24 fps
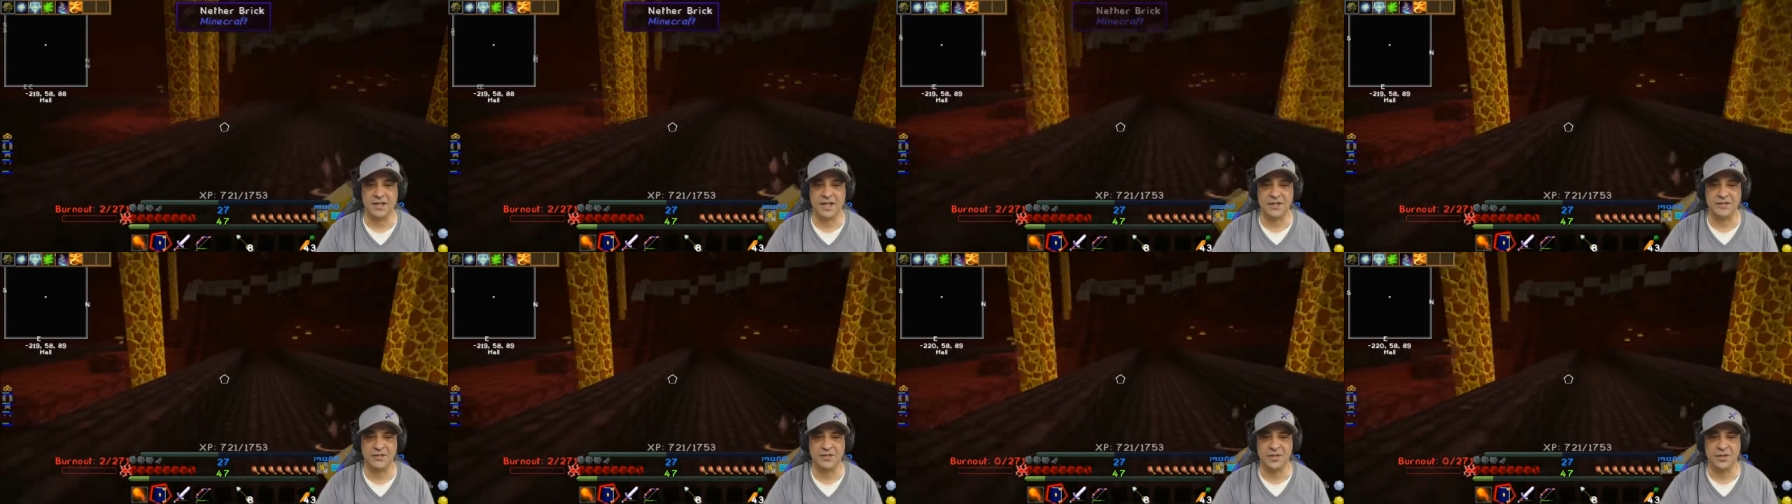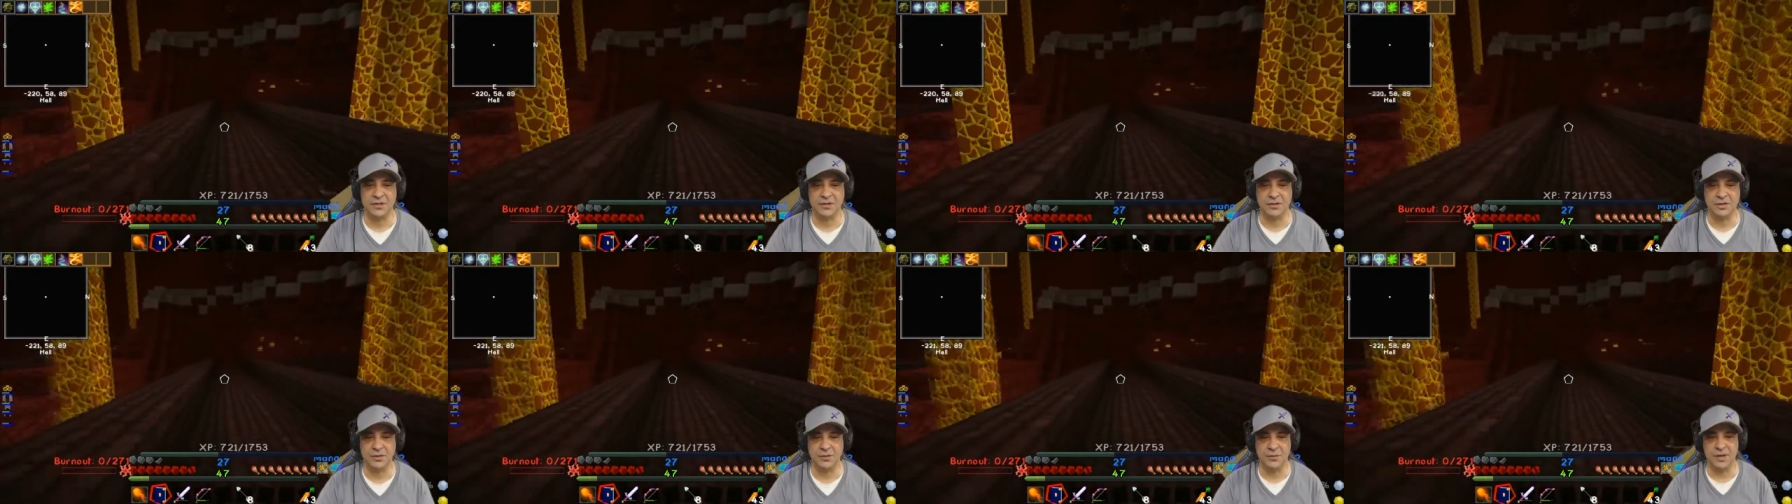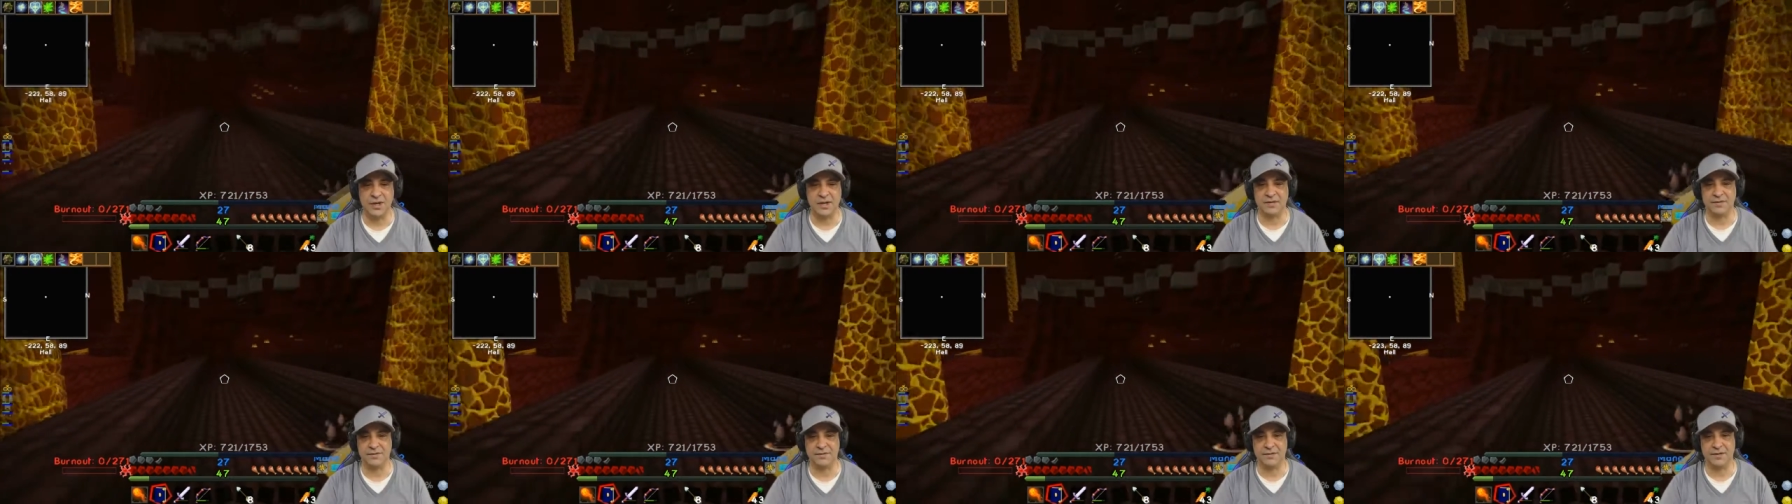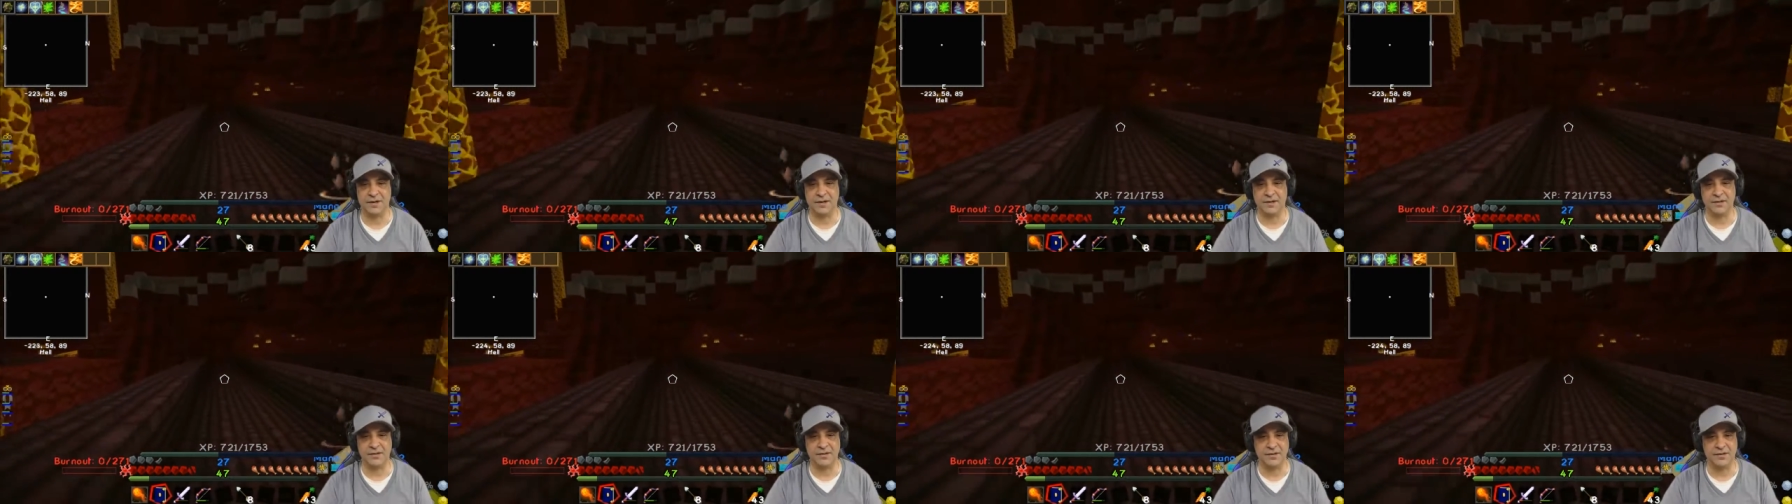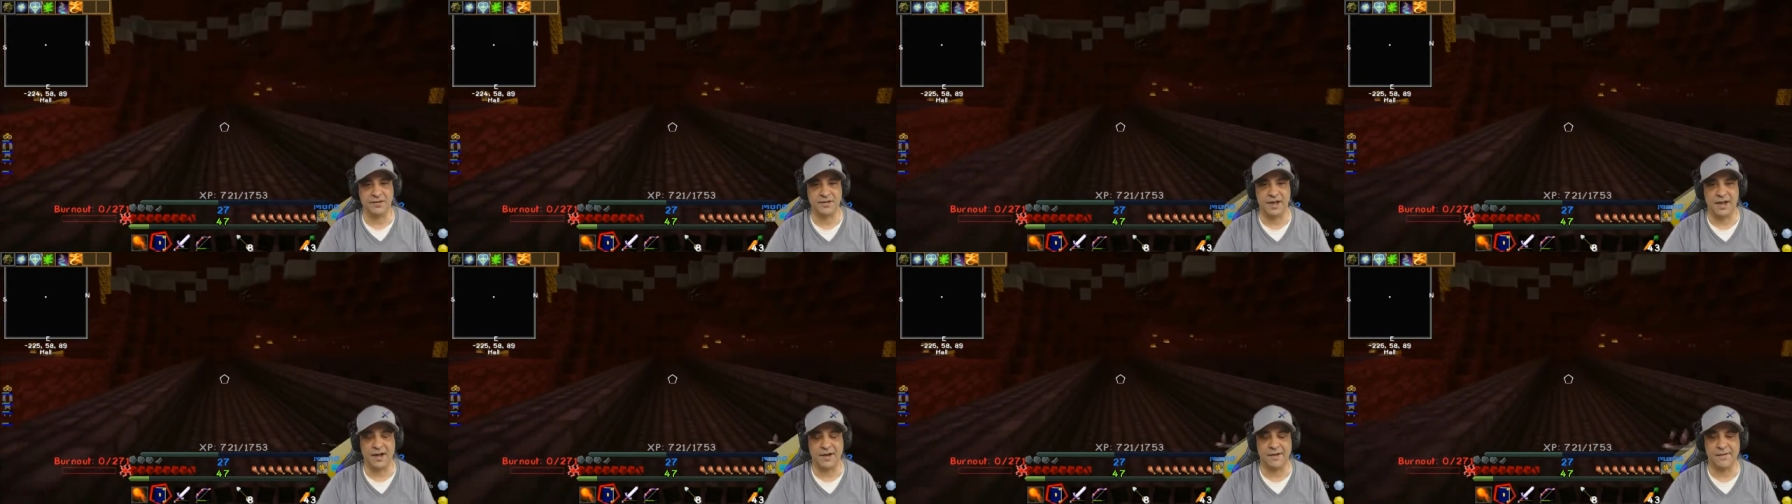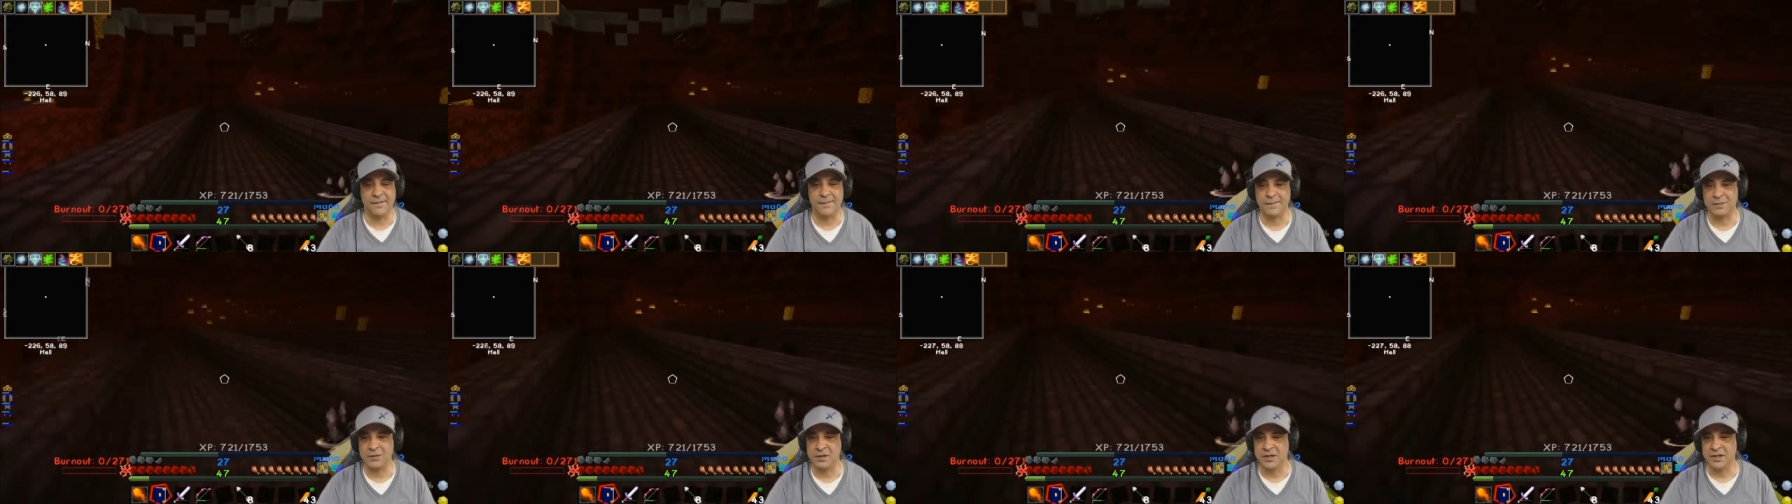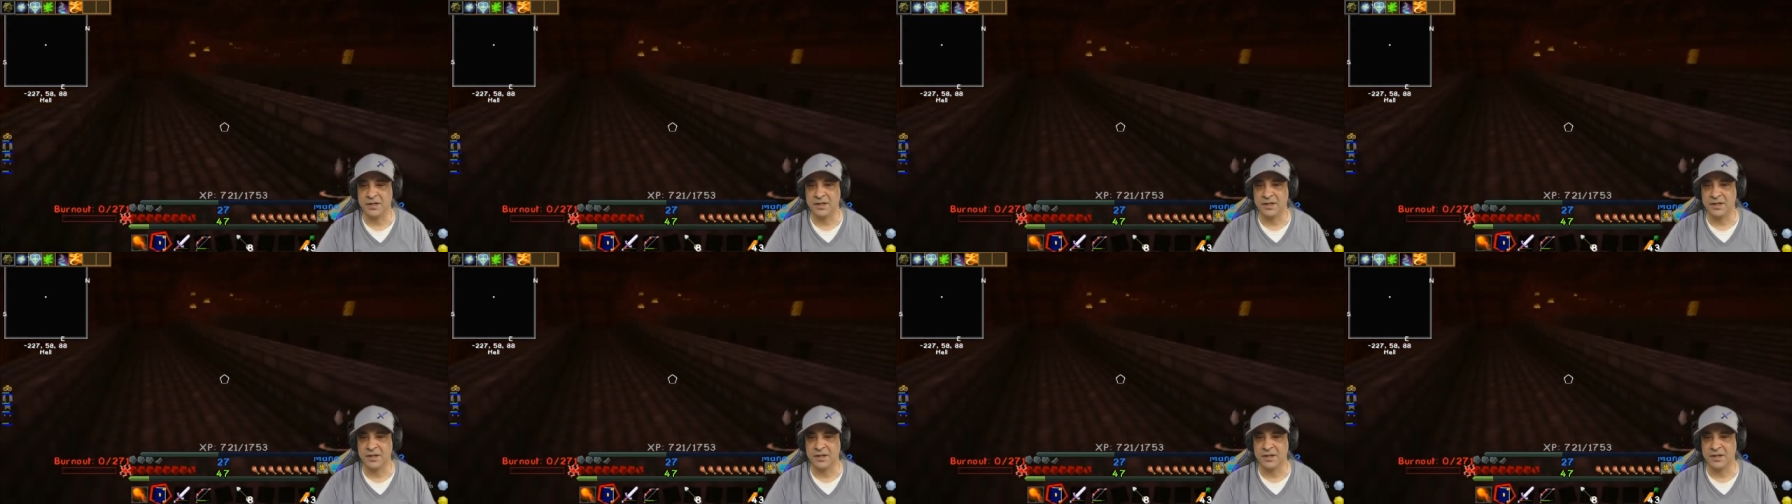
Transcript: That's the only way to figure this out.